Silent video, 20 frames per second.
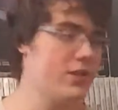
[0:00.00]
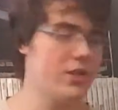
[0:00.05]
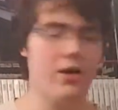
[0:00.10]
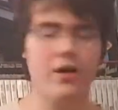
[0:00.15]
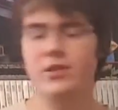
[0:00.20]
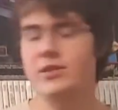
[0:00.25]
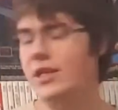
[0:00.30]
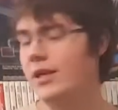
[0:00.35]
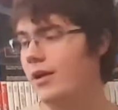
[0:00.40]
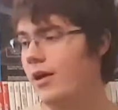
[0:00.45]
So I
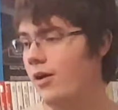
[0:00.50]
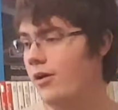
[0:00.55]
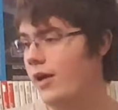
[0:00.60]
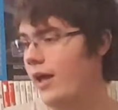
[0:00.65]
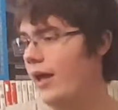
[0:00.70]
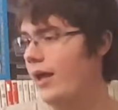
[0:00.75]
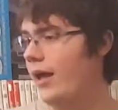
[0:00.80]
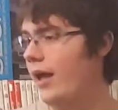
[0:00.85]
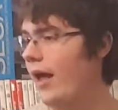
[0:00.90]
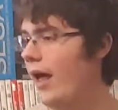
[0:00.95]
was like,
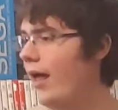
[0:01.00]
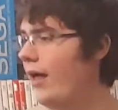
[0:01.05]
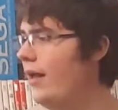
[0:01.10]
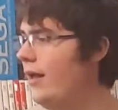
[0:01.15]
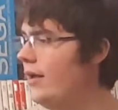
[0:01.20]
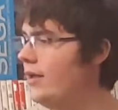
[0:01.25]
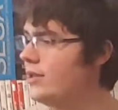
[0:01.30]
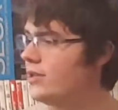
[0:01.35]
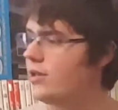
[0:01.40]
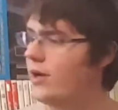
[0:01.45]
okay, yeah.
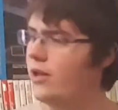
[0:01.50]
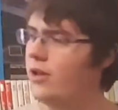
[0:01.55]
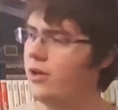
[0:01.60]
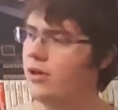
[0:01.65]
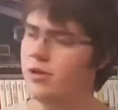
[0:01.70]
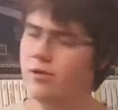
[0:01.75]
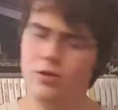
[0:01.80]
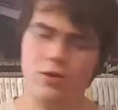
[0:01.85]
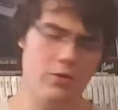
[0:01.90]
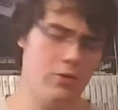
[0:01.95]
So I
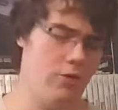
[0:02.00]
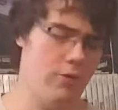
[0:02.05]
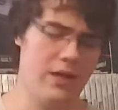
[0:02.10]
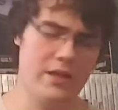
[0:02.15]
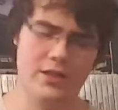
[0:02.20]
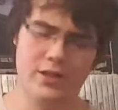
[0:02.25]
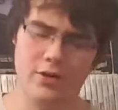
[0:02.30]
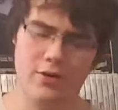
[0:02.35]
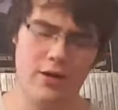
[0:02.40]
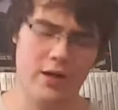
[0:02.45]
looked through the
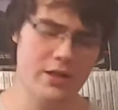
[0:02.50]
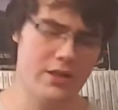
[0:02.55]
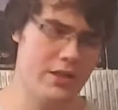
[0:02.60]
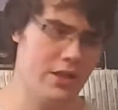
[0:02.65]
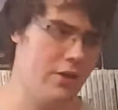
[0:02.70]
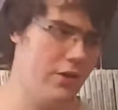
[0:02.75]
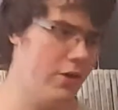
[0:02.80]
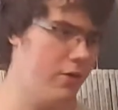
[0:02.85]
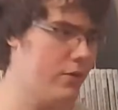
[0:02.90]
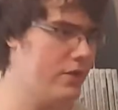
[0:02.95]
rest of the garage
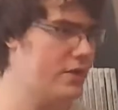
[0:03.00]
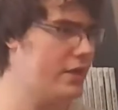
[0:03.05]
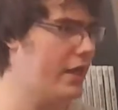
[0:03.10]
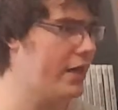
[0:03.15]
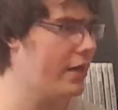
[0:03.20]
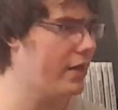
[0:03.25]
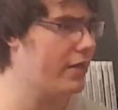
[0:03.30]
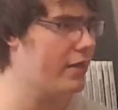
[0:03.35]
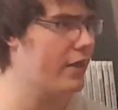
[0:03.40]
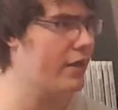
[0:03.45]
sale. There wasn't
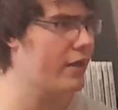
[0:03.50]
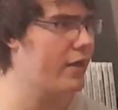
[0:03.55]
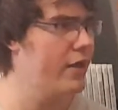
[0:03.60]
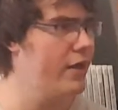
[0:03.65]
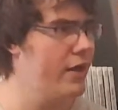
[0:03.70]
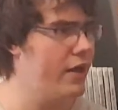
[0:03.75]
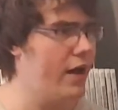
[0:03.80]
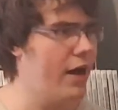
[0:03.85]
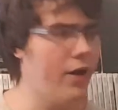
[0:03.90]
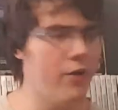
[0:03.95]
anything
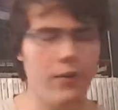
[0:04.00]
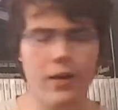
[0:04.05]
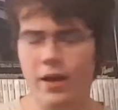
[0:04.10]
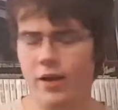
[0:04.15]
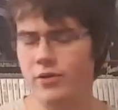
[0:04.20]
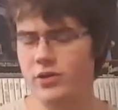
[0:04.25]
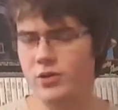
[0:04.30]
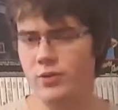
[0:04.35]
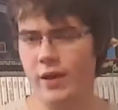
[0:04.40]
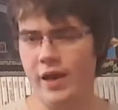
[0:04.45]
while
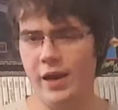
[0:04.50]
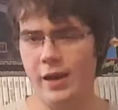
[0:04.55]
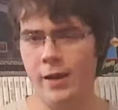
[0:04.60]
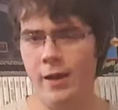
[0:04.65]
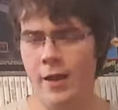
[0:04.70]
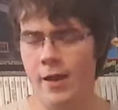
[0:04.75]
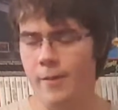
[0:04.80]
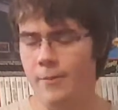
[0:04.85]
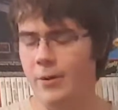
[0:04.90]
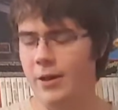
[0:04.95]
I was waiting.
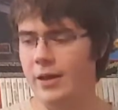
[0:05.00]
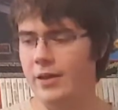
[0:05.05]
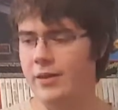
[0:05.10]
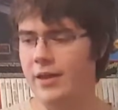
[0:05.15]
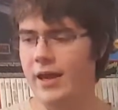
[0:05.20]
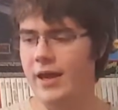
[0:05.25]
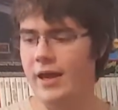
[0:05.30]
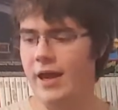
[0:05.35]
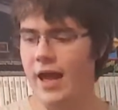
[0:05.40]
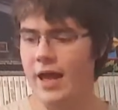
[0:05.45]
But
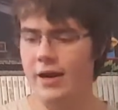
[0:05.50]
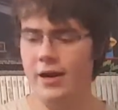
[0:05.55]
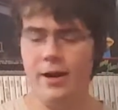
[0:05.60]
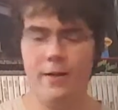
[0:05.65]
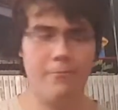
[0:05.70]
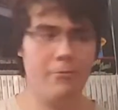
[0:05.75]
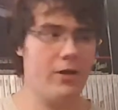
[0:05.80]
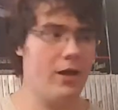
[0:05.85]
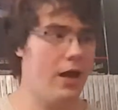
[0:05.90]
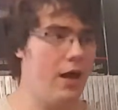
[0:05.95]
they ended
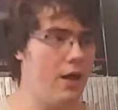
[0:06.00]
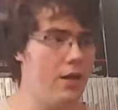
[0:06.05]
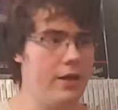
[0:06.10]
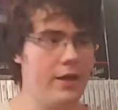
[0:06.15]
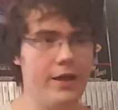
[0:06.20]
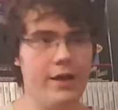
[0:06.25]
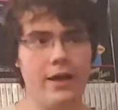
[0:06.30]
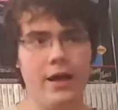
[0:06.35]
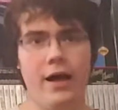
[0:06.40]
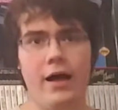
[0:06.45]
up
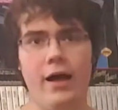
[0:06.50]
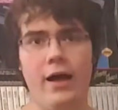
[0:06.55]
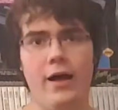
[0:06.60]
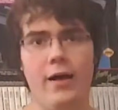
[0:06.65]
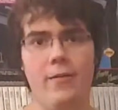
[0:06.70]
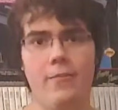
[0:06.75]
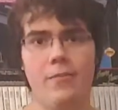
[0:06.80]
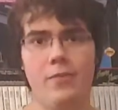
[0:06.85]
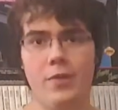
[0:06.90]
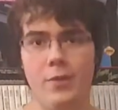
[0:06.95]
calling
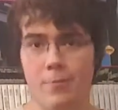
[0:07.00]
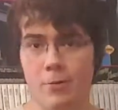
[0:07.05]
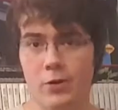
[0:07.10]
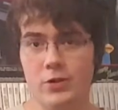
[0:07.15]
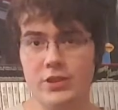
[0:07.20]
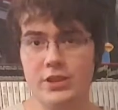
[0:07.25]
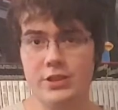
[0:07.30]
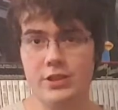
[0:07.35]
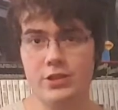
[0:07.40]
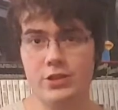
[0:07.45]
the
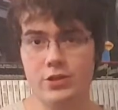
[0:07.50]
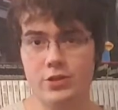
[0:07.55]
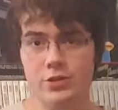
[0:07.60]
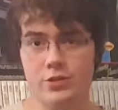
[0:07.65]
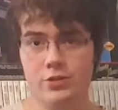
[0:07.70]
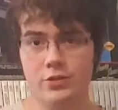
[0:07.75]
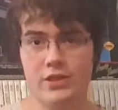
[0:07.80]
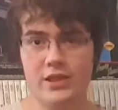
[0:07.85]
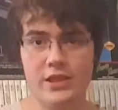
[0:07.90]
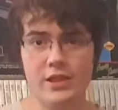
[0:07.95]
person
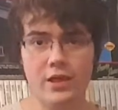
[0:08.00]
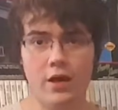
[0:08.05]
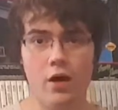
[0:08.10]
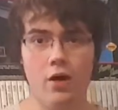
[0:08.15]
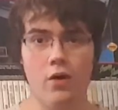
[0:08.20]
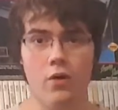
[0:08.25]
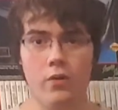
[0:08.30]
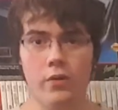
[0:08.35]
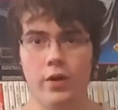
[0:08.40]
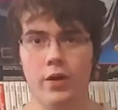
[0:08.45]
who did
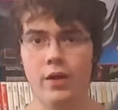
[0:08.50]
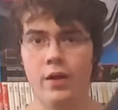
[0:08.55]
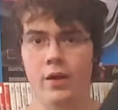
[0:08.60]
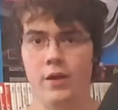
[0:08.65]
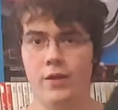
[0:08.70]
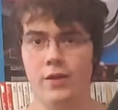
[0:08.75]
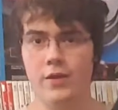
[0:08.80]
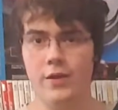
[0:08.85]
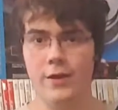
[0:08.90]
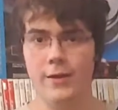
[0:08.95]
own
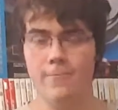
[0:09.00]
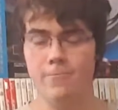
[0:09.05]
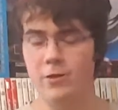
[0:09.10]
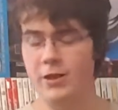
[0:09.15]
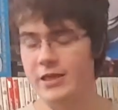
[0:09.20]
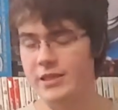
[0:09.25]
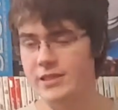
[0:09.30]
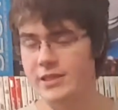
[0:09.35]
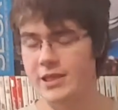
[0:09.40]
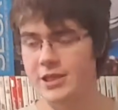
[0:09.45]
the
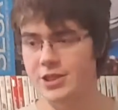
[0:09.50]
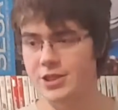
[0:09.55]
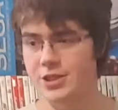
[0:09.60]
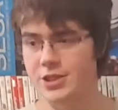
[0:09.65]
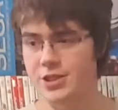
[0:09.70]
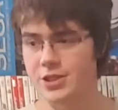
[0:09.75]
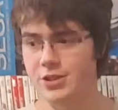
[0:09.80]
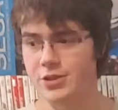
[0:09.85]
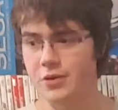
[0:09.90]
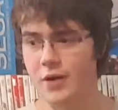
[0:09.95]

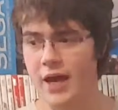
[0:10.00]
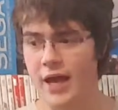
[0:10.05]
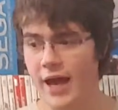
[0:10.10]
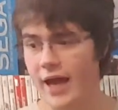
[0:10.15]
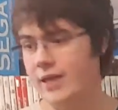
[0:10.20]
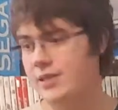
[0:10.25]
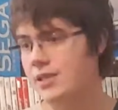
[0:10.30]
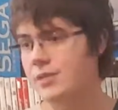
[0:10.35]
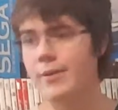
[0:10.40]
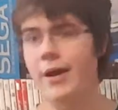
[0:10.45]
PlayStation 2,
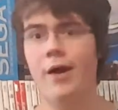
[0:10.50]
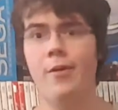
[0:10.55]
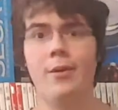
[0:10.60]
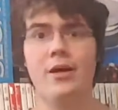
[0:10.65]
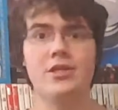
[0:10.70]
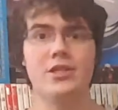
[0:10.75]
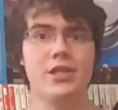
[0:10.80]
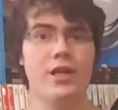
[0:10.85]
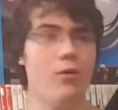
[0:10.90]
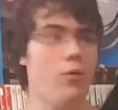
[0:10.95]
asked them how
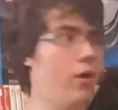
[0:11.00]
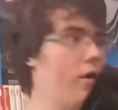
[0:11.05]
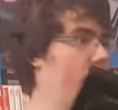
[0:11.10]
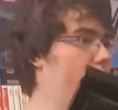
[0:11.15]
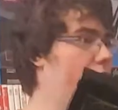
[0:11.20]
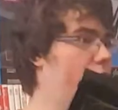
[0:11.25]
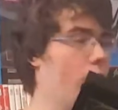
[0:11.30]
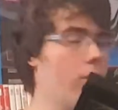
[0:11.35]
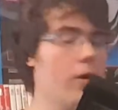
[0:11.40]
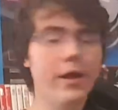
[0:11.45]
much they
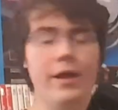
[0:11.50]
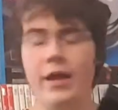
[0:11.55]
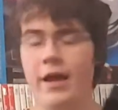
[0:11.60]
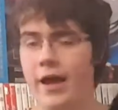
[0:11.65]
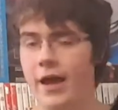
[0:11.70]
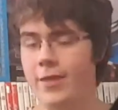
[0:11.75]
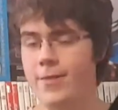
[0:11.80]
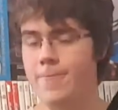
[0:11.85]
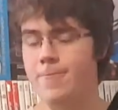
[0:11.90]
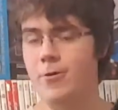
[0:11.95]
wanted for it,
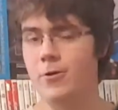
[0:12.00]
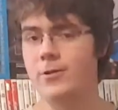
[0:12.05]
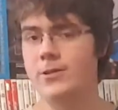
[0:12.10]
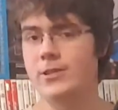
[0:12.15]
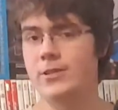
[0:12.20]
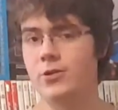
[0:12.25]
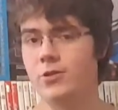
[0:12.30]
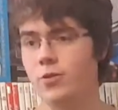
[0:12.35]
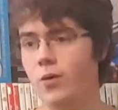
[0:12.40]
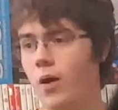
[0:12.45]
and the
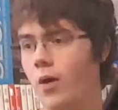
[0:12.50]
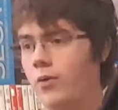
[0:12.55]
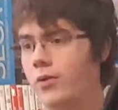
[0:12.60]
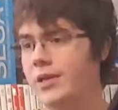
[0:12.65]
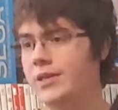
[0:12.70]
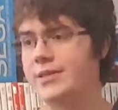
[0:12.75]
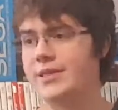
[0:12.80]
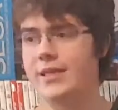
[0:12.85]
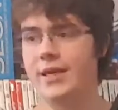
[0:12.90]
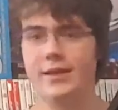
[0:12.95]
person who owned
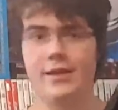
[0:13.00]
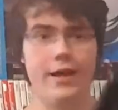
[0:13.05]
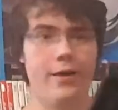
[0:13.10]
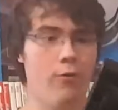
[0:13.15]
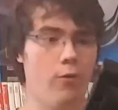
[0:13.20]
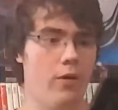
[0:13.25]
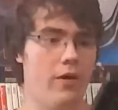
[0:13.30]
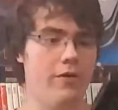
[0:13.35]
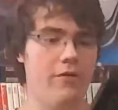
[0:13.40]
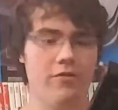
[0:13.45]
it said they
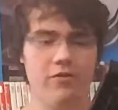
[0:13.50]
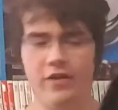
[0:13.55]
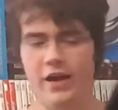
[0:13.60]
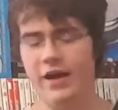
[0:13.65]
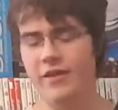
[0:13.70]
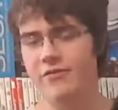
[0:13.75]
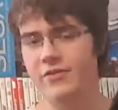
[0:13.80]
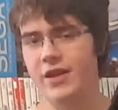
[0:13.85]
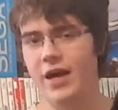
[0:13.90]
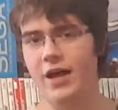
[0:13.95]
wanted
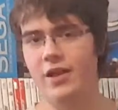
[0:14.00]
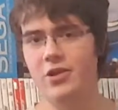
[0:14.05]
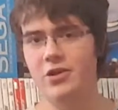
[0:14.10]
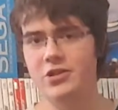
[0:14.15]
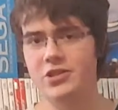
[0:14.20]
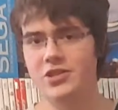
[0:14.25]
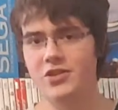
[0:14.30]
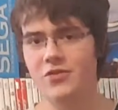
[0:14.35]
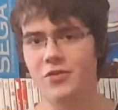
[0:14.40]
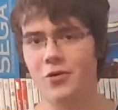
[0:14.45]

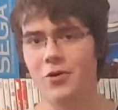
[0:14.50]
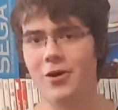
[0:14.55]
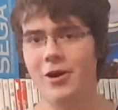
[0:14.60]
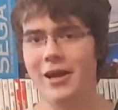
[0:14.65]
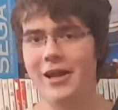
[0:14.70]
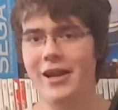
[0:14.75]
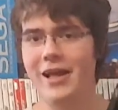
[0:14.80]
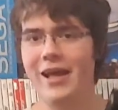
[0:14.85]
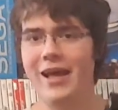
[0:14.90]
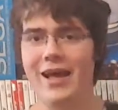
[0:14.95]
$5 for
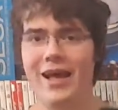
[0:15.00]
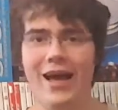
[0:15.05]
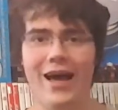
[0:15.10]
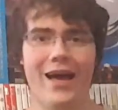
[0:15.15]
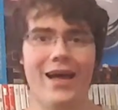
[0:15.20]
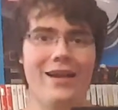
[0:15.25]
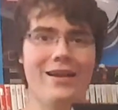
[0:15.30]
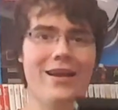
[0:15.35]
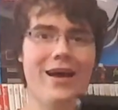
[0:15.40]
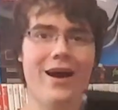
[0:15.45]
it.
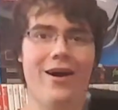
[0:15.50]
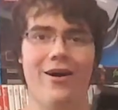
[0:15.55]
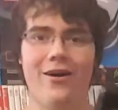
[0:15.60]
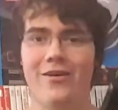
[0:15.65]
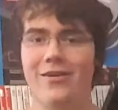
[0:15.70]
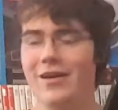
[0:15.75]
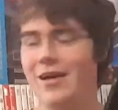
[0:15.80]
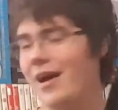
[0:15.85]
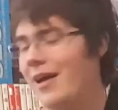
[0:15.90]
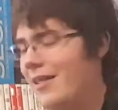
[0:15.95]
And
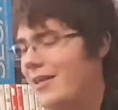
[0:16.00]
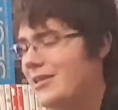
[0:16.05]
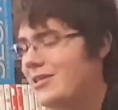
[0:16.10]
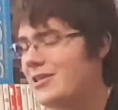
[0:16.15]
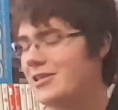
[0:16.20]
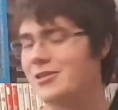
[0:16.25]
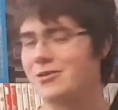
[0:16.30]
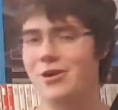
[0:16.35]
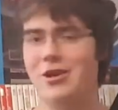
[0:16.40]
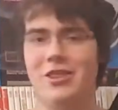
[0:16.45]
now, this
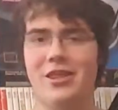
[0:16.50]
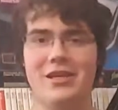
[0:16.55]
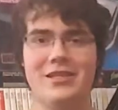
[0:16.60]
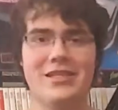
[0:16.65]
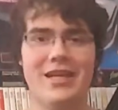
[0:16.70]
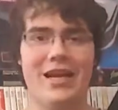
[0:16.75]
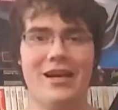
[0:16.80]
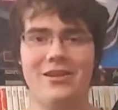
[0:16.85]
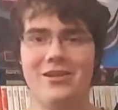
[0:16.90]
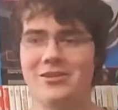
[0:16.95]
is where things
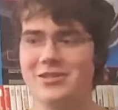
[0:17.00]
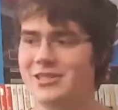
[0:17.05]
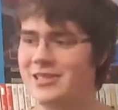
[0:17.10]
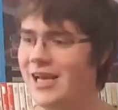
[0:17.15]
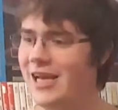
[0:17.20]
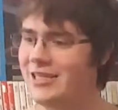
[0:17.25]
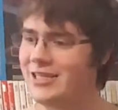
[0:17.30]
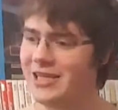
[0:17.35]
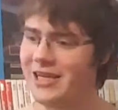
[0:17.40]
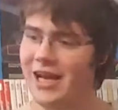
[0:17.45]
got a little
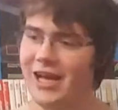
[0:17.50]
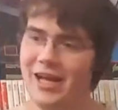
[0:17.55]
sketchy.